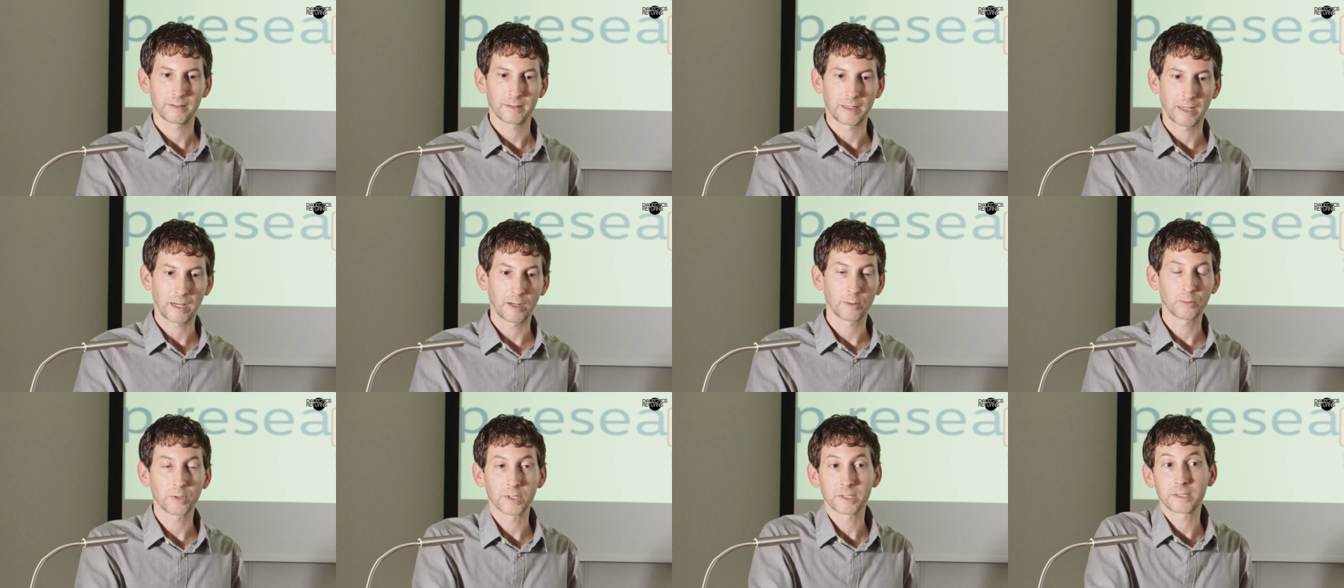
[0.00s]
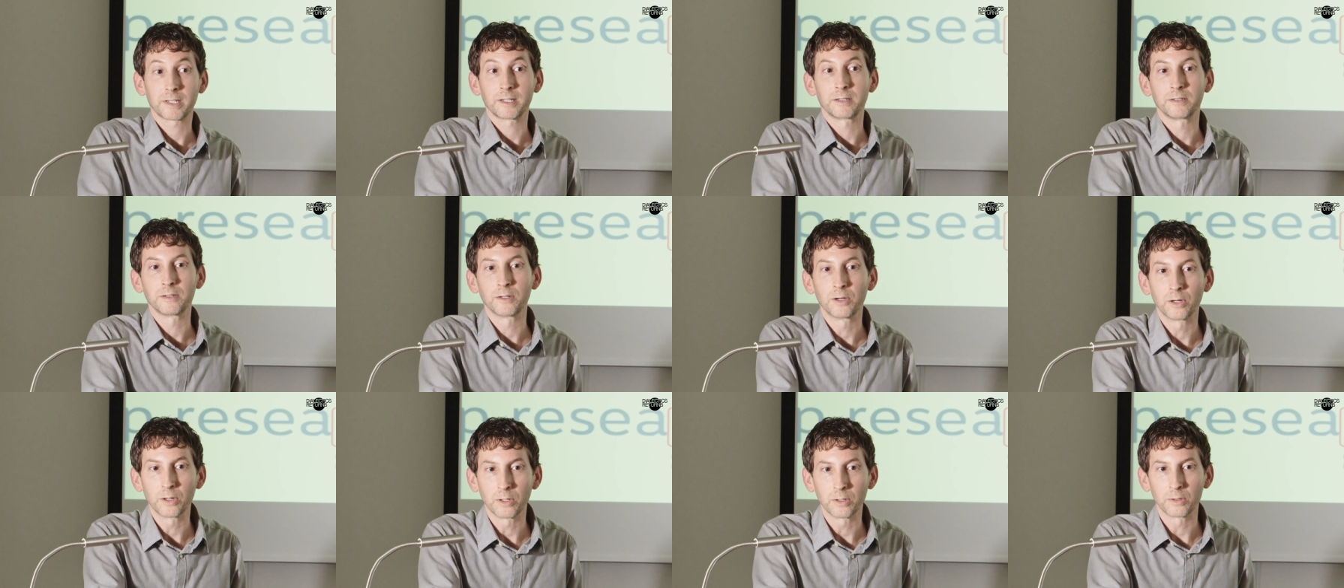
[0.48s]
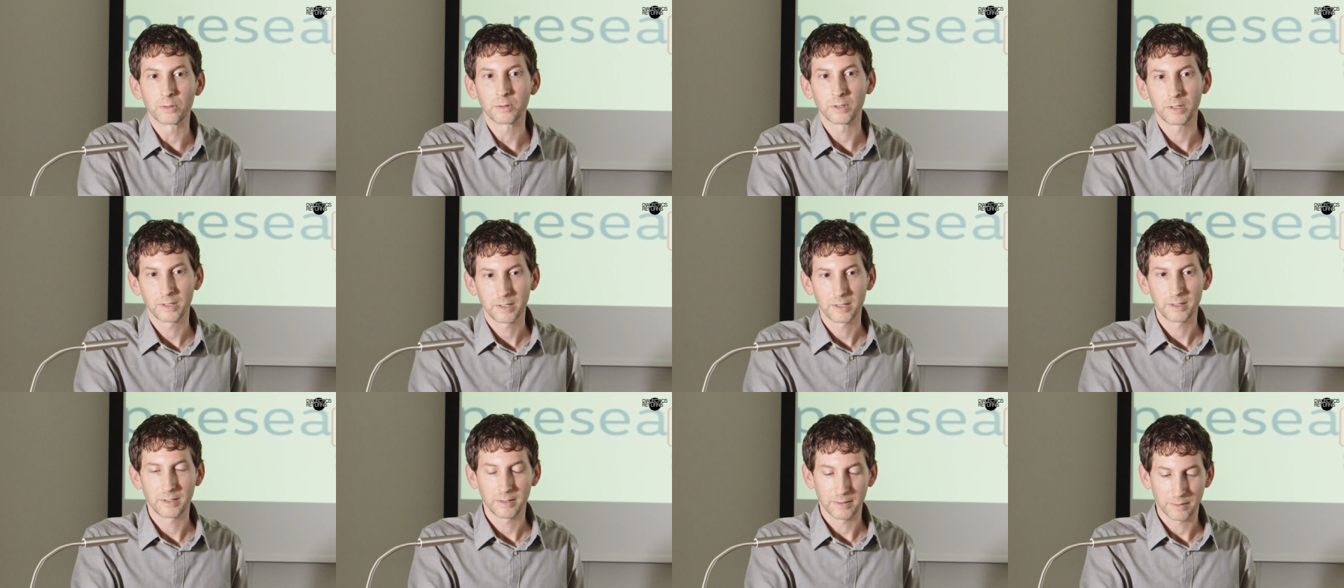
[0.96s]
how one can know
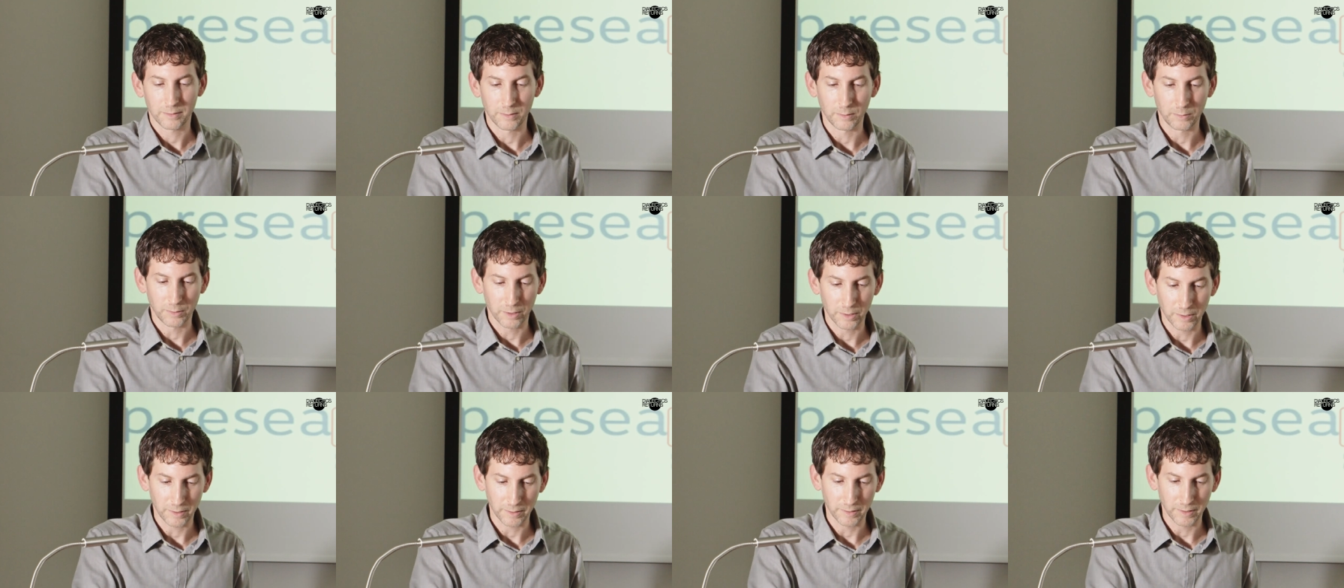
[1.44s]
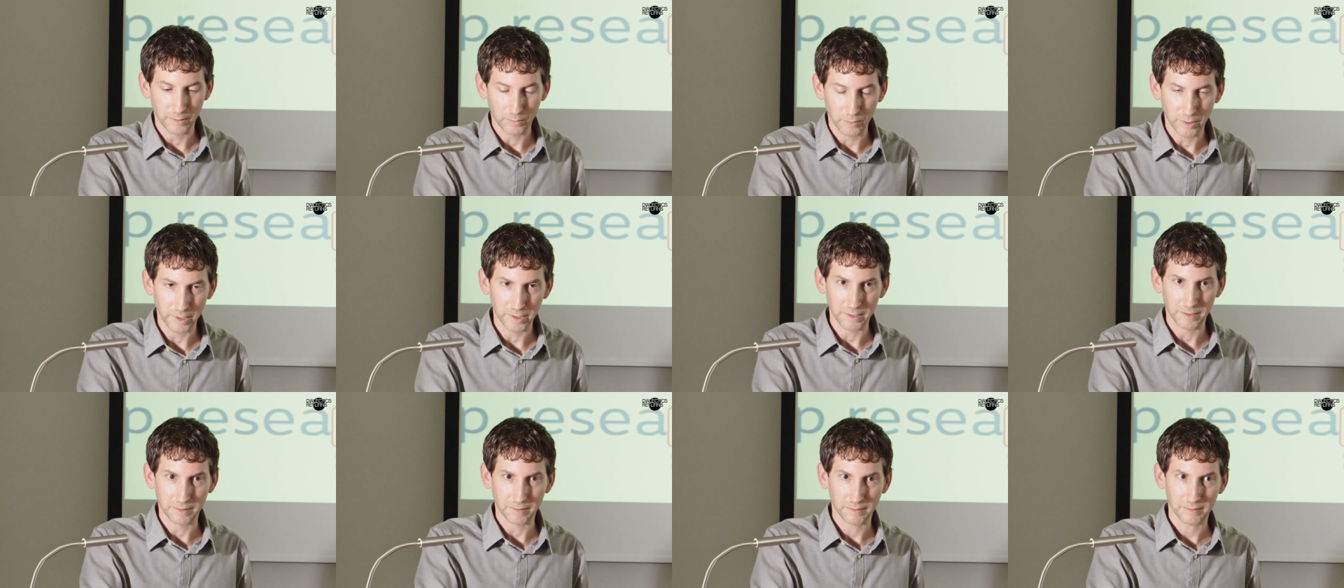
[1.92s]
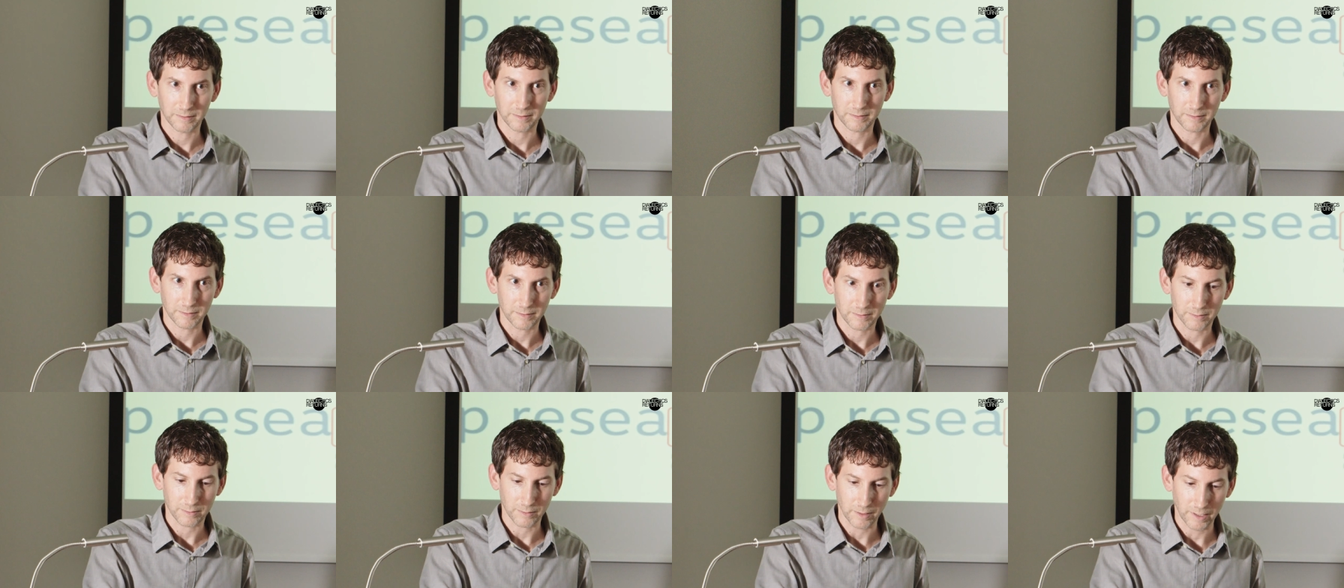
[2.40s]
the world that one is
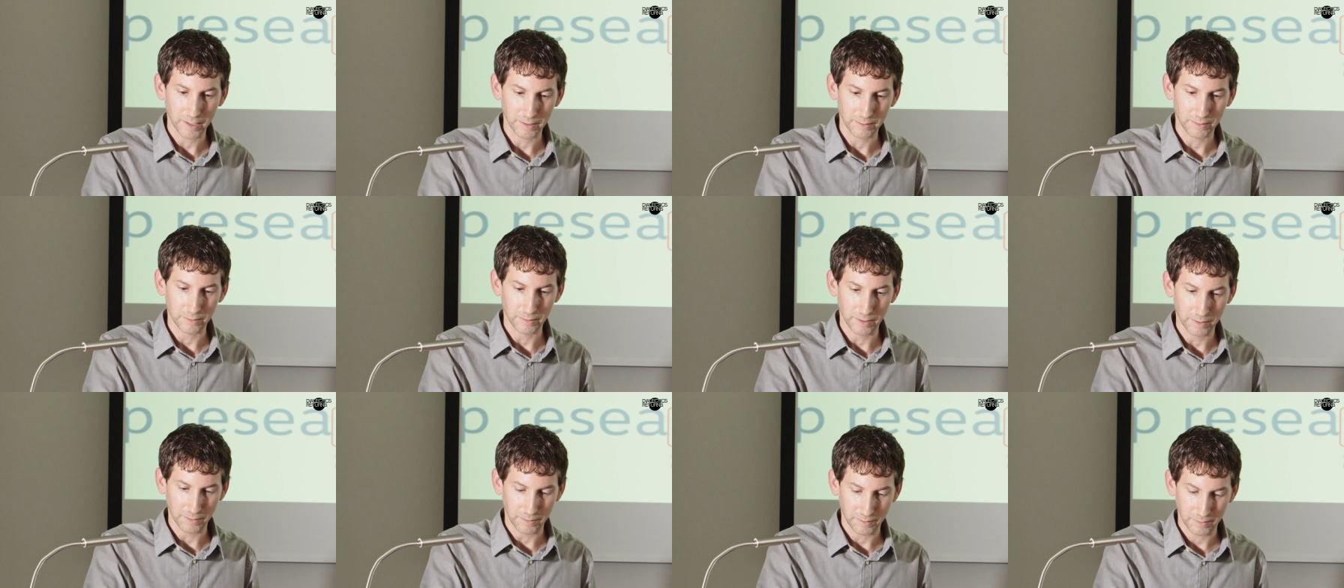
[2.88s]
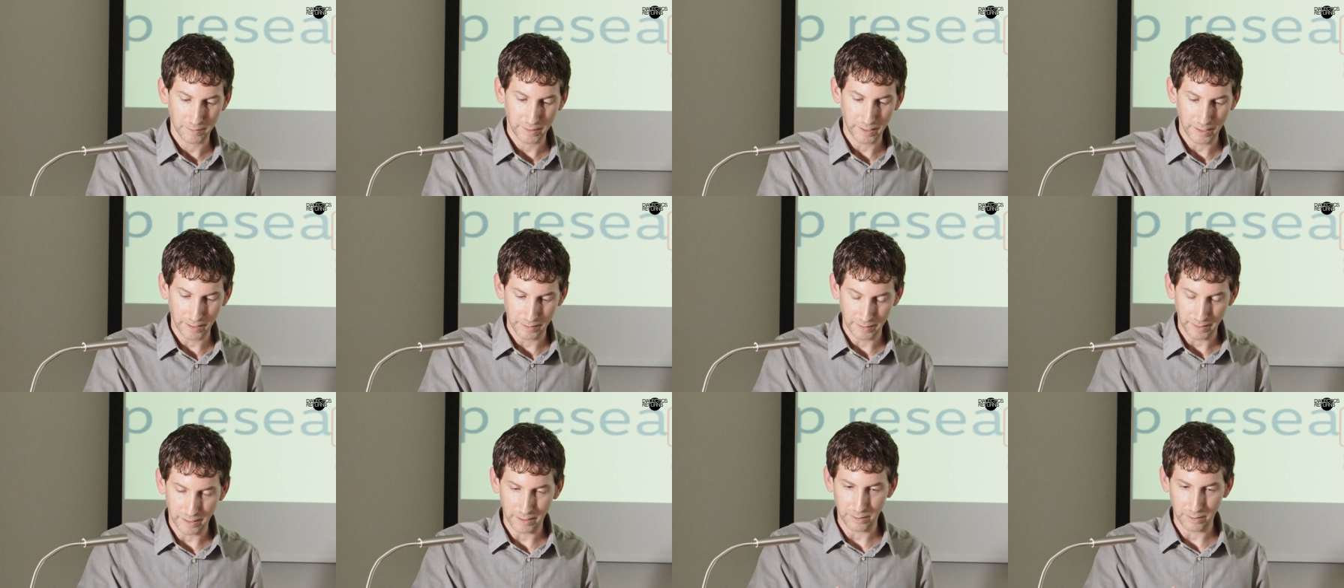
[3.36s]
trying to understand,